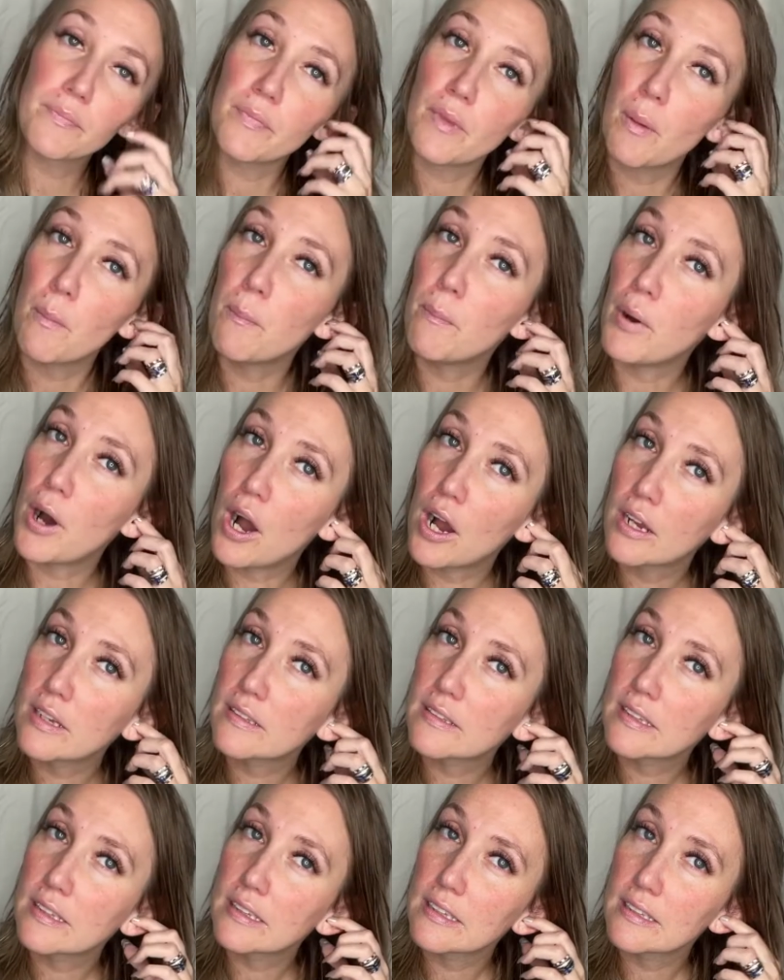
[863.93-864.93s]

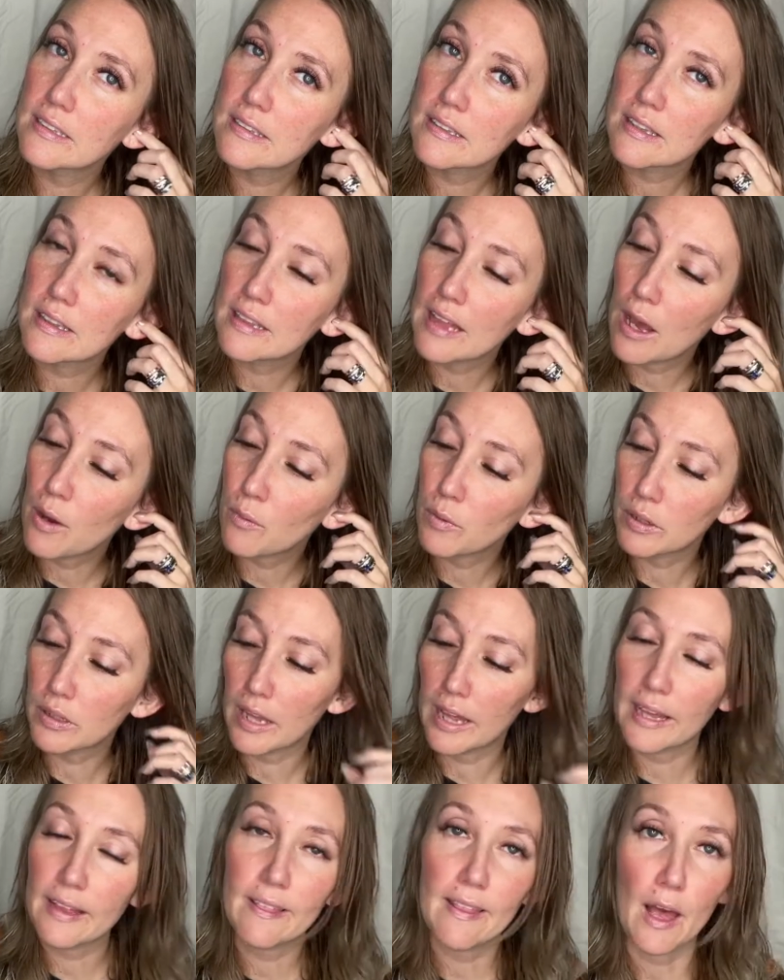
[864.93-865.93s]
boxes that were
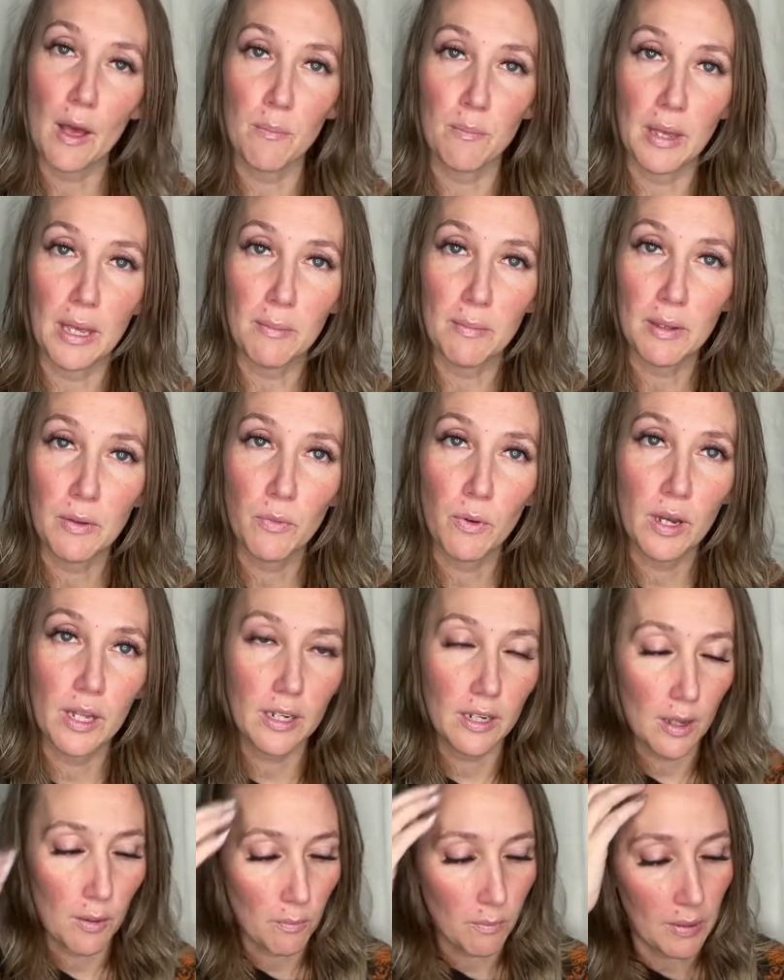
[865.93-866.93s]
like that baby
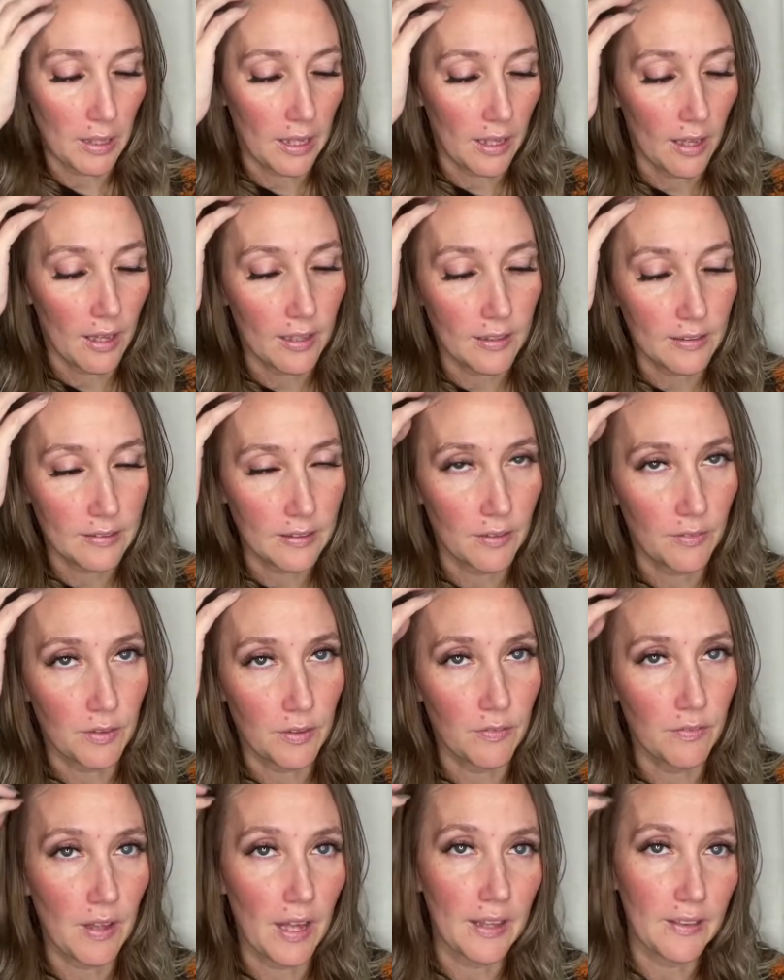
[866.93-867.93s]
one because of the
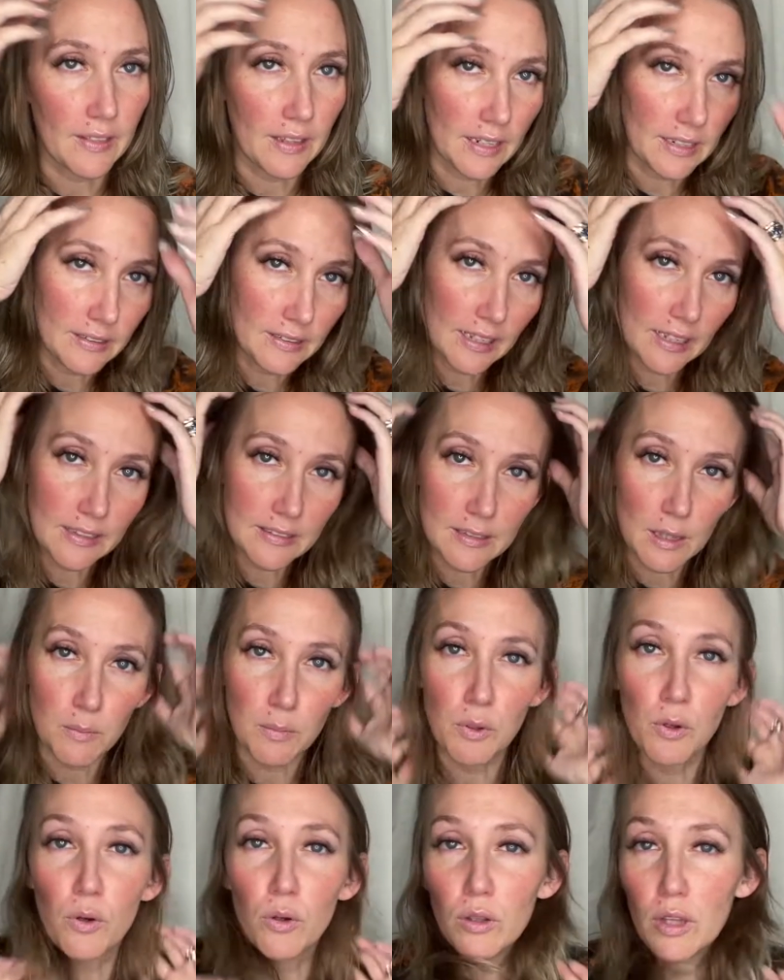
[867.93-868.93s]
fact that it takes up a
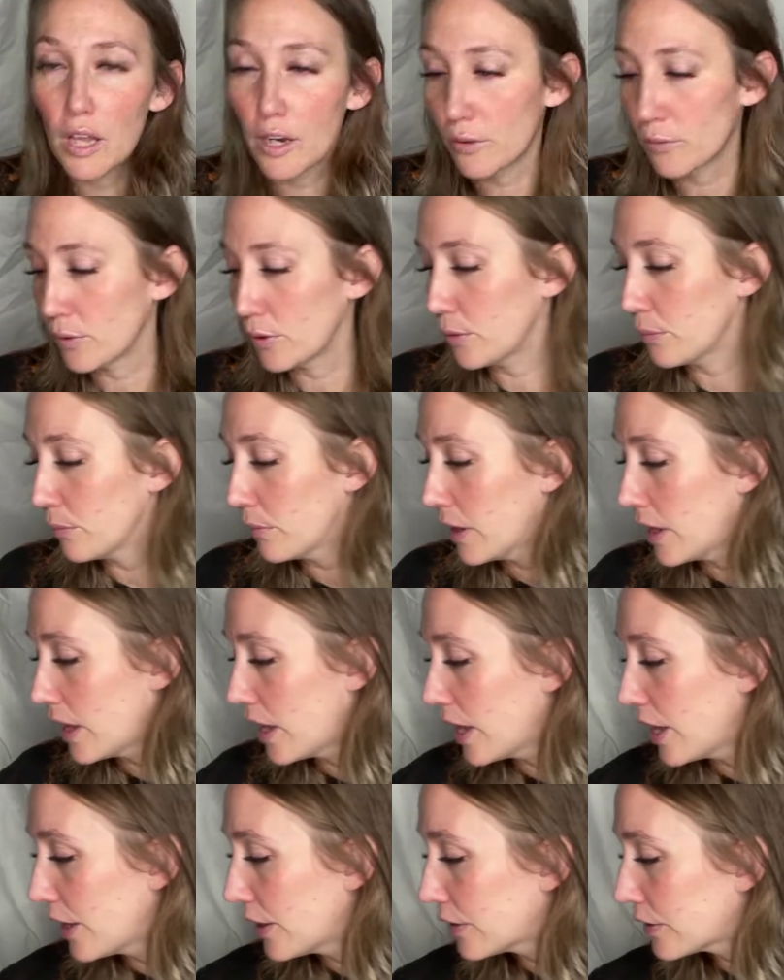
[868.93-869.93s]
whole lot of room.
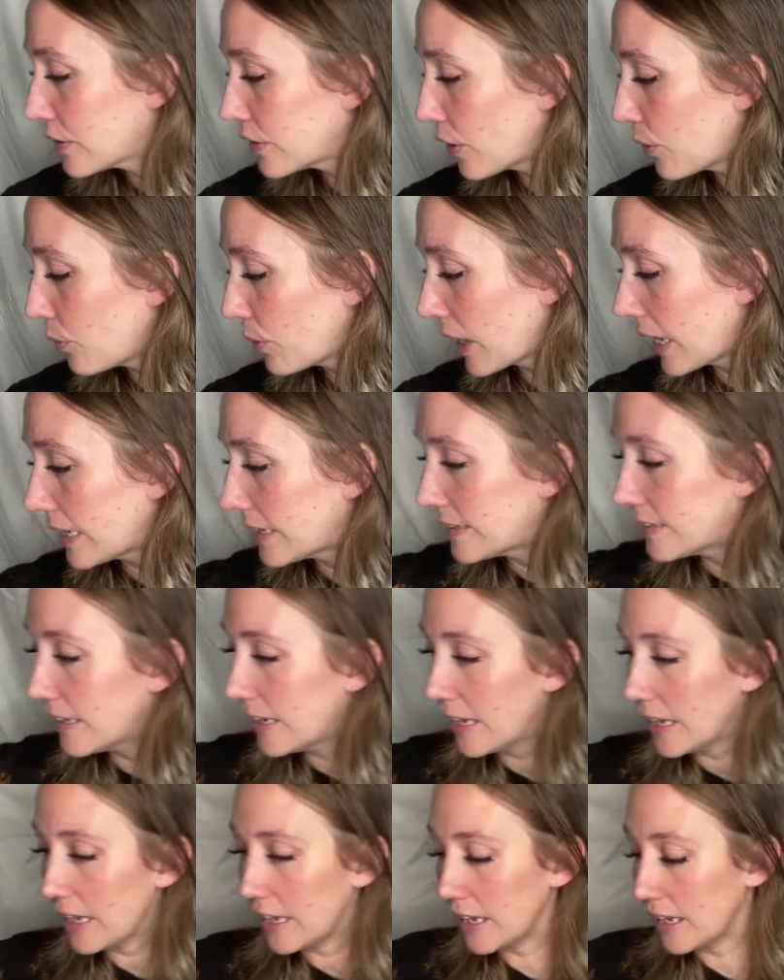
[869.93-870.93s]
So what I
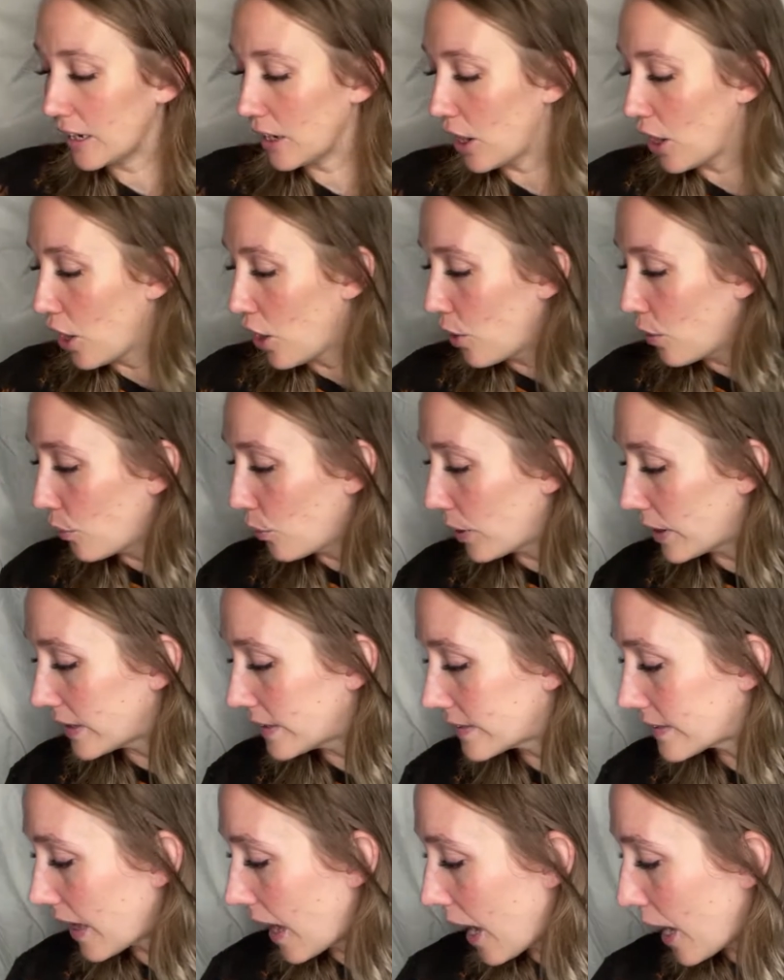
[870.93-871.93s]
did
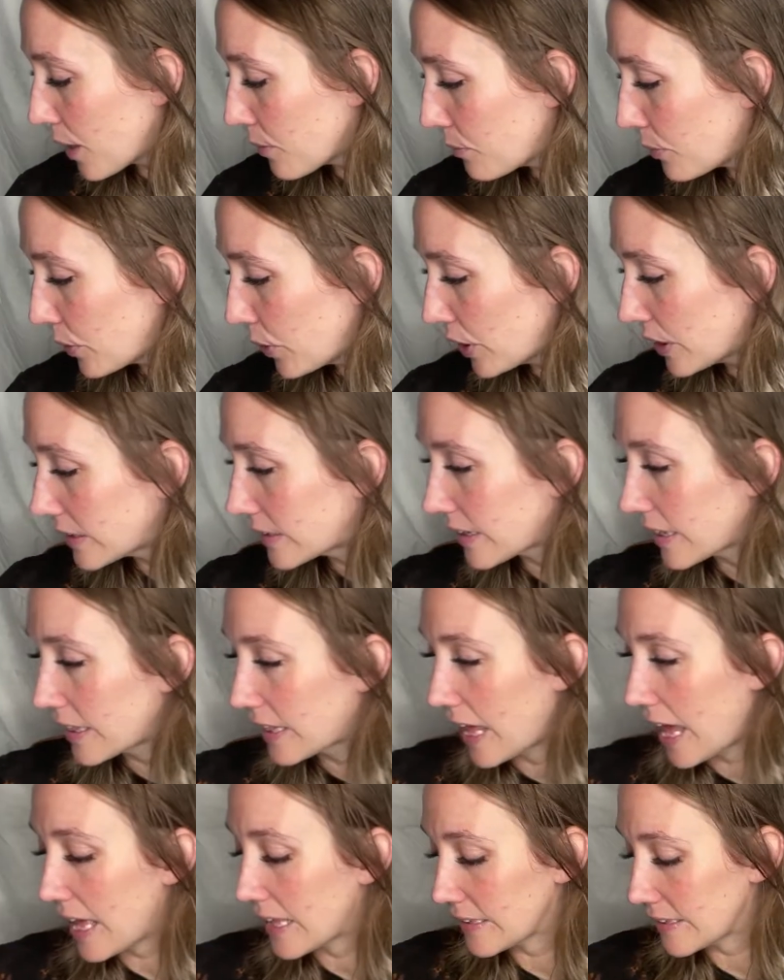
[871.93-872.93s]
was I put
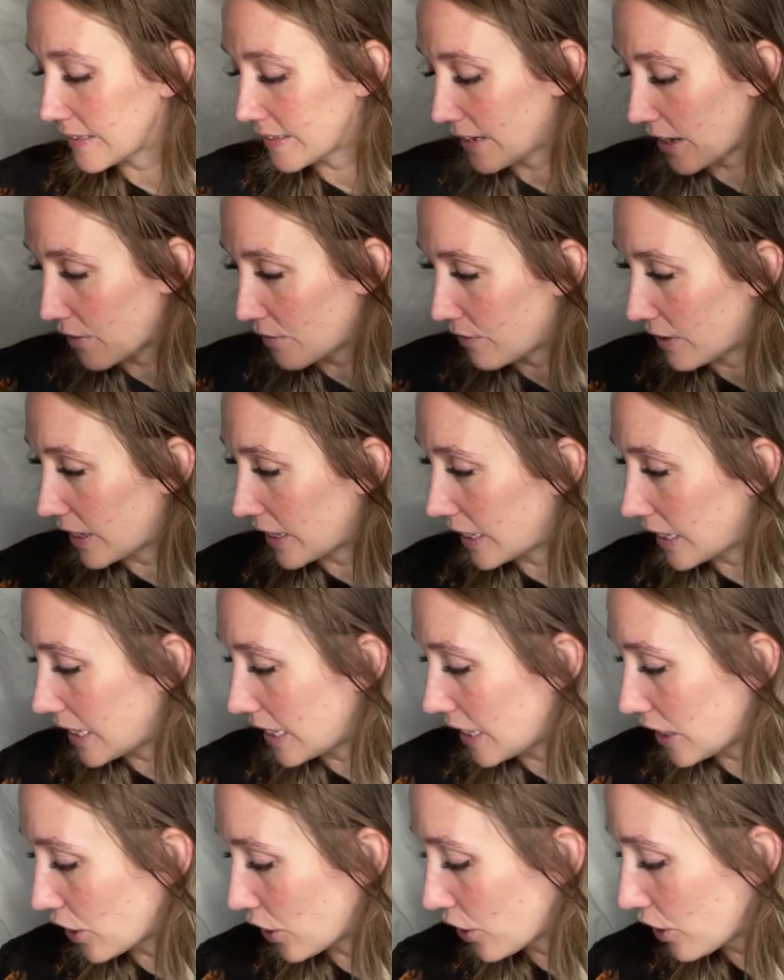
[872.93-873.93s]
that stuff in
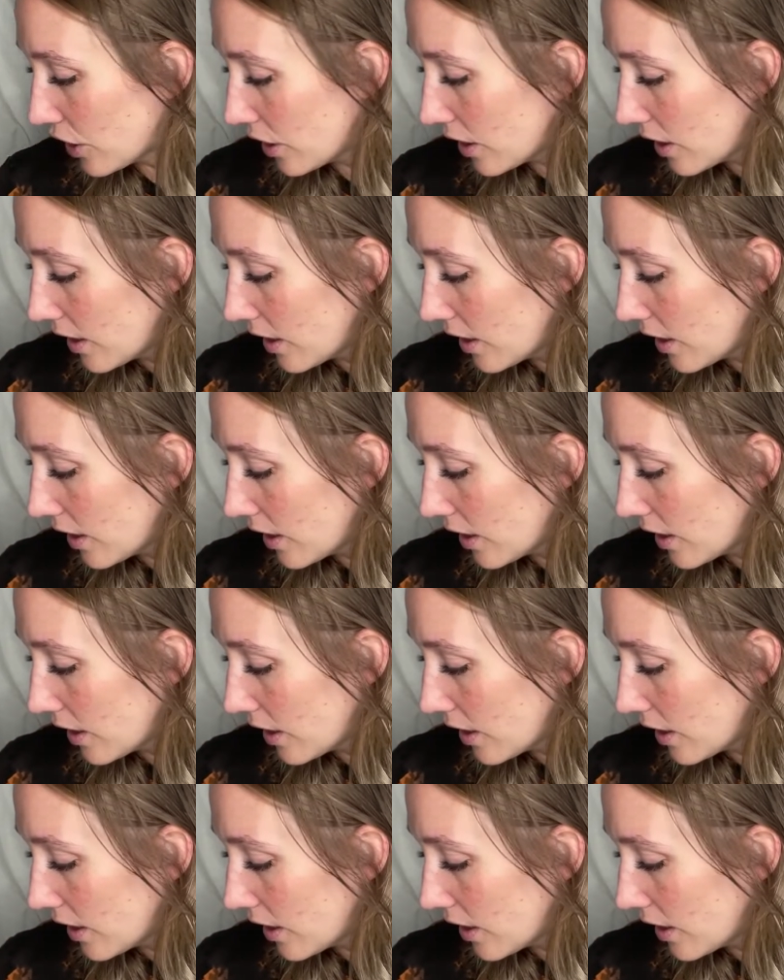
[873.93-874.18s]
here,